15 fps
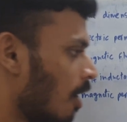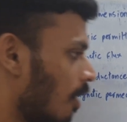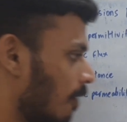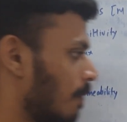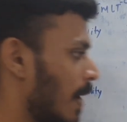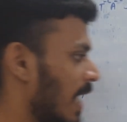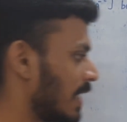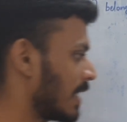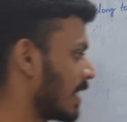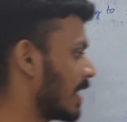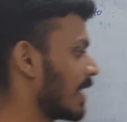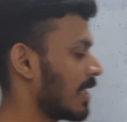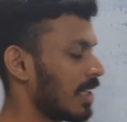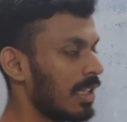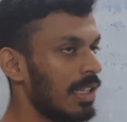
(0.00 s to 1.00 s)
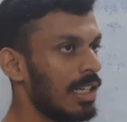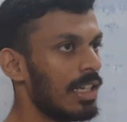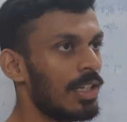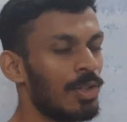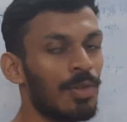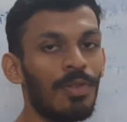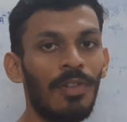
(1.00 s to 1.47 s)
of my suggestion
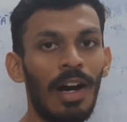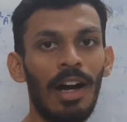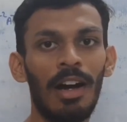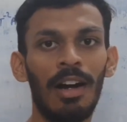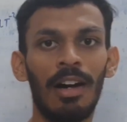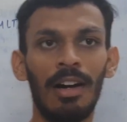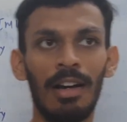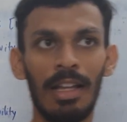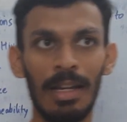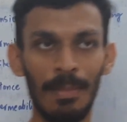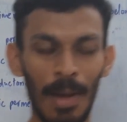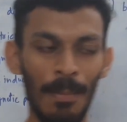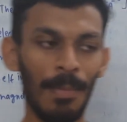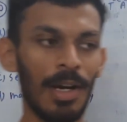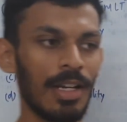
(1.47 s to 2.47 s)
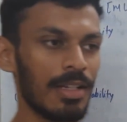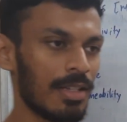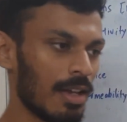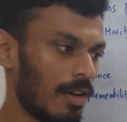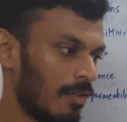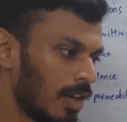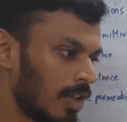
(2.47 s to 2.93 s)
is to uh, remember
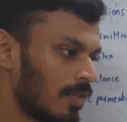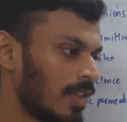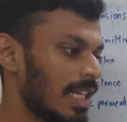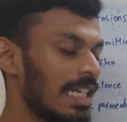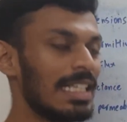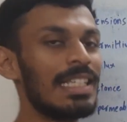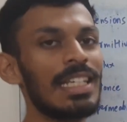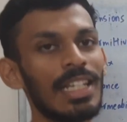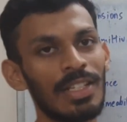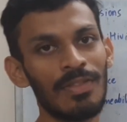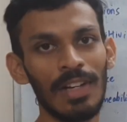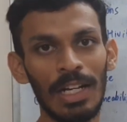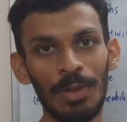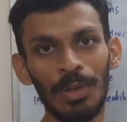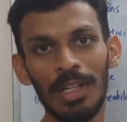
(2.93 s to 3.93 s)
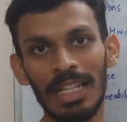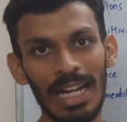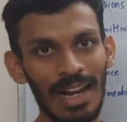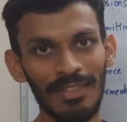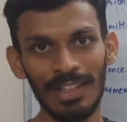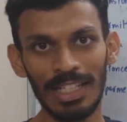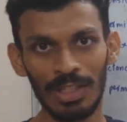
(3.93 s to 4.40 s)
one of the easiest way to
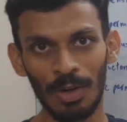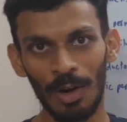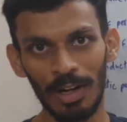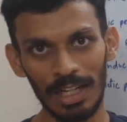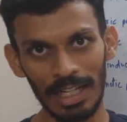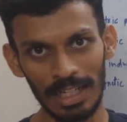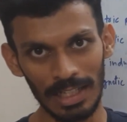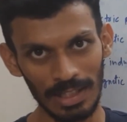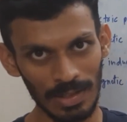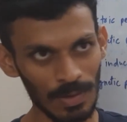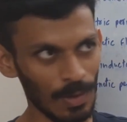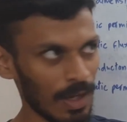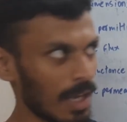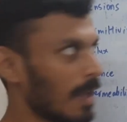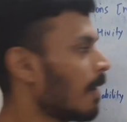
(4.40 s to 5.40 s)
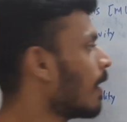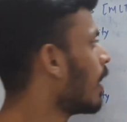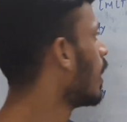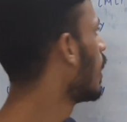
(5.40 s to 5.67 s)
derive these quantities okay